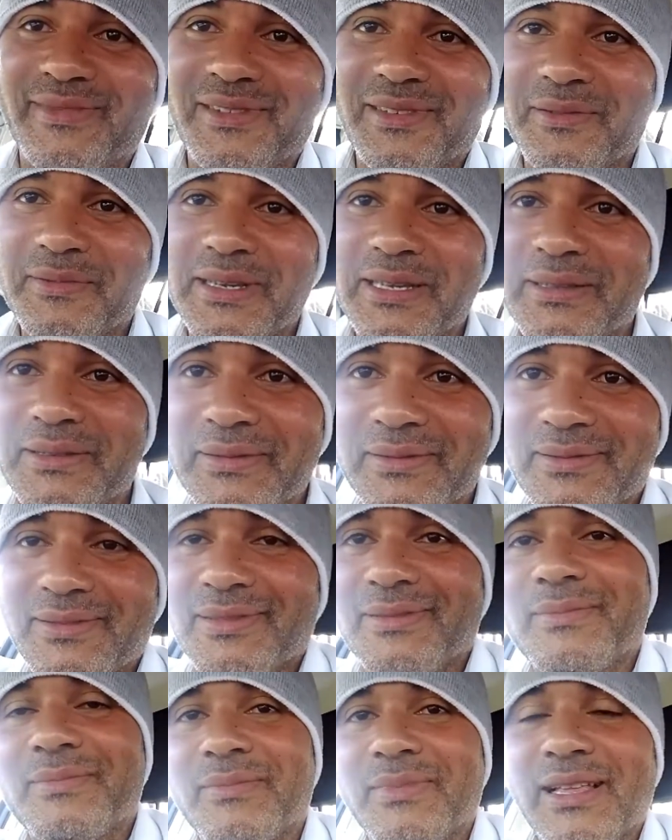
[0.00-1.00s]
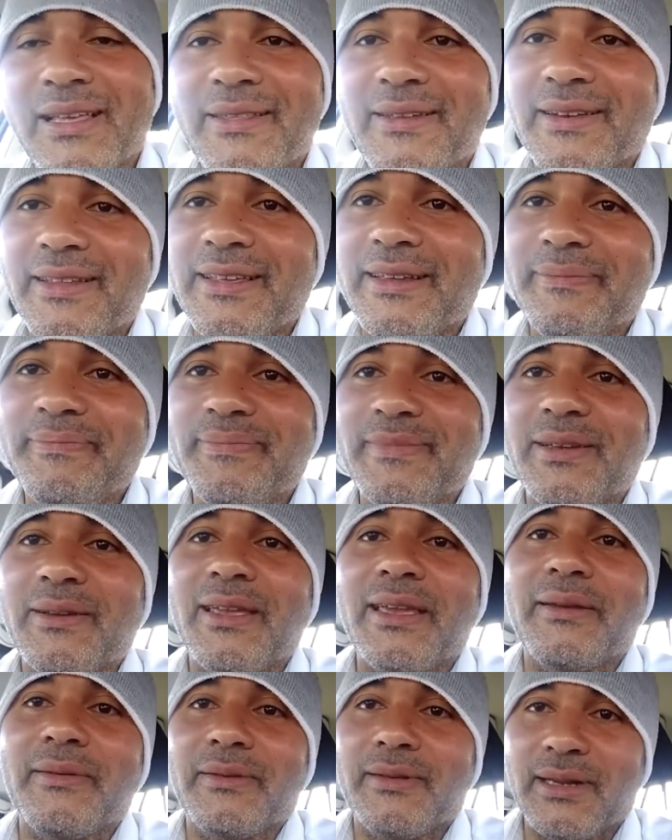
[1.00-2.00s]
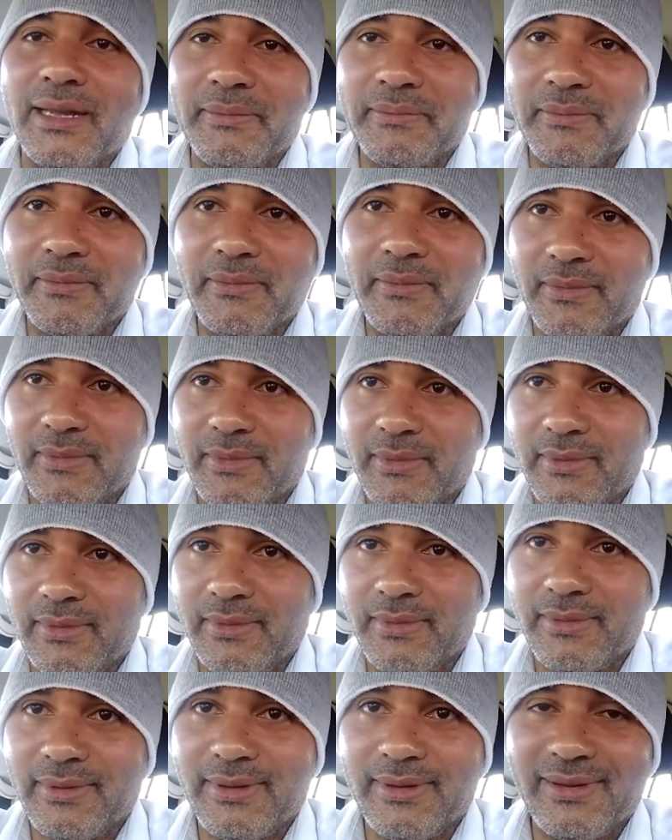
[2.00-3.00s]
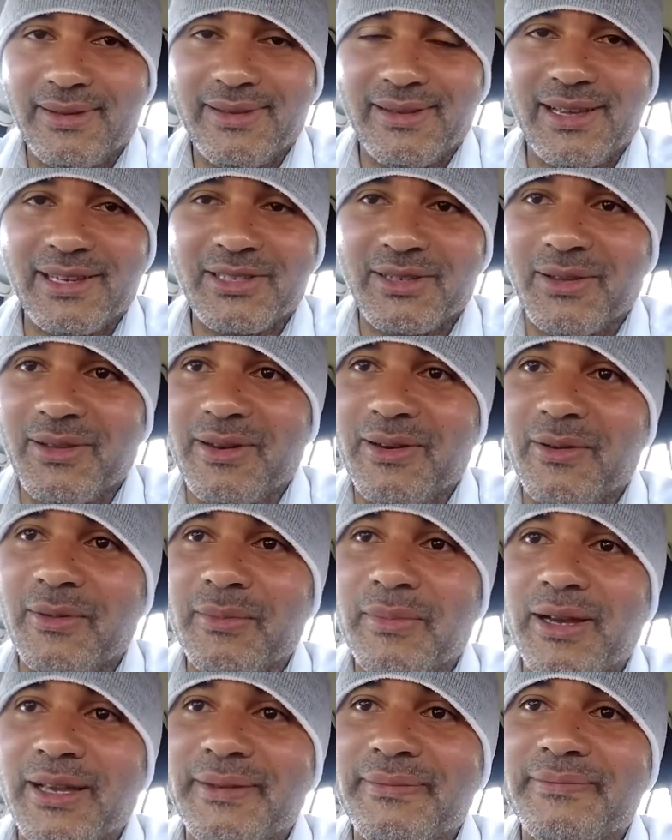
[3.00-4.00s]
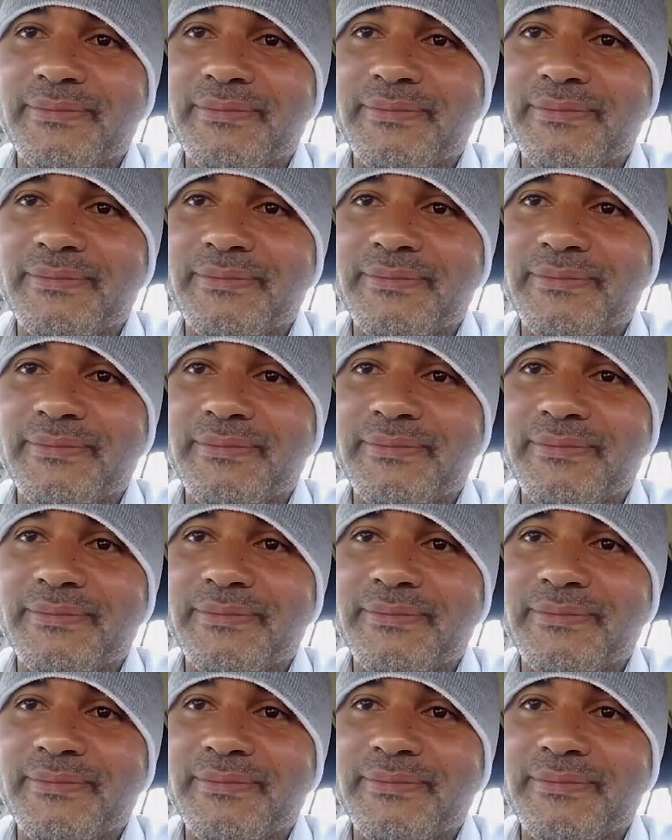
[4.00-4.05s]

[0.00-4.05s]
wee blather here. Okay, bye. Thanks a lot. Bye.